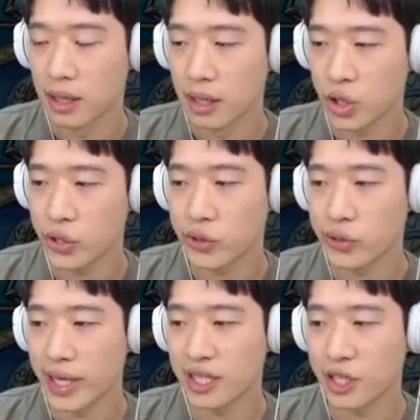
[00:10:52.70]

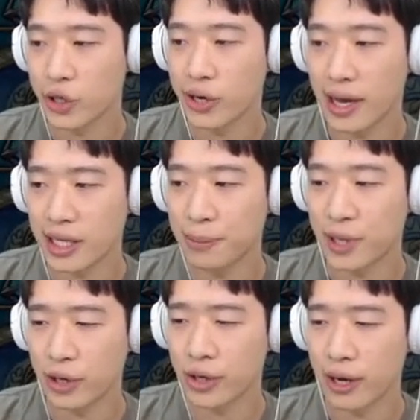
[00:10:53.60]
2 additional
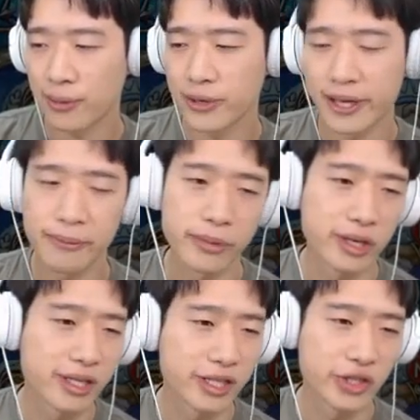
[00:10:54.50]
HP recovery and
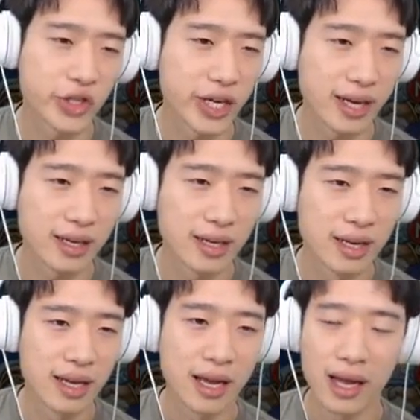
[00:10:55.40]
multi-strike.
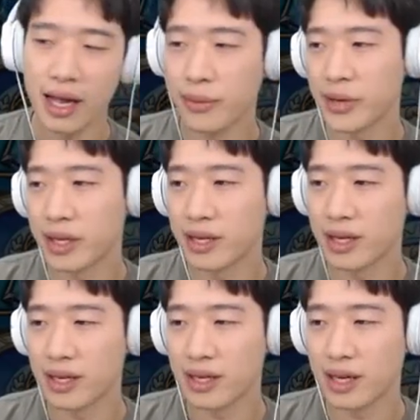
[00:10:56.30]
I mean,
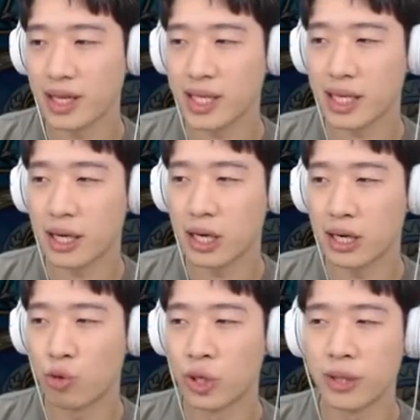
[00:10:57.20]
it's
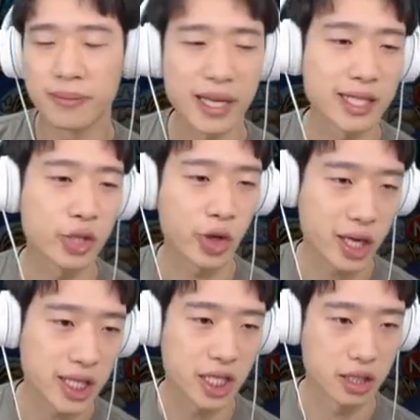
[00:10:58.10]
a Rune of
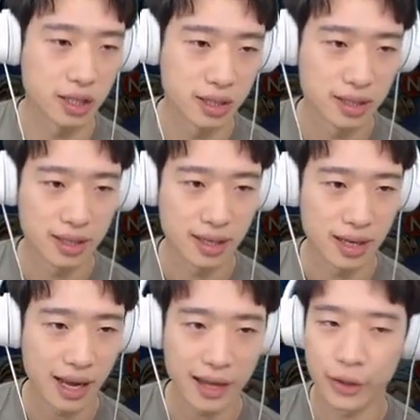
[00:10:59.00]
Destruction.
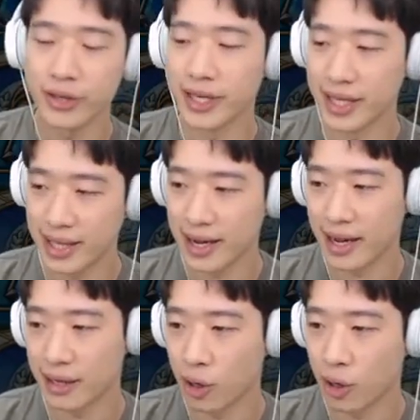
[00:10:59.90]
I don't need that,